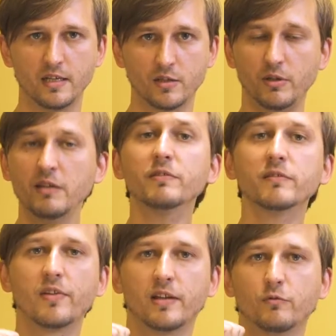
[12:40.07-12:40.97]
So even
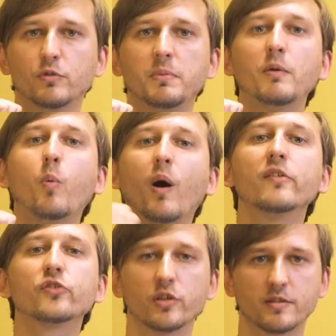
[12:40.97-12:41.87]
if that would be
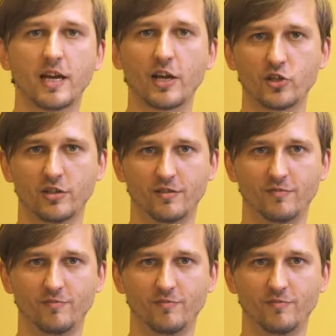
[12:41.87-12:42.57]
one transaction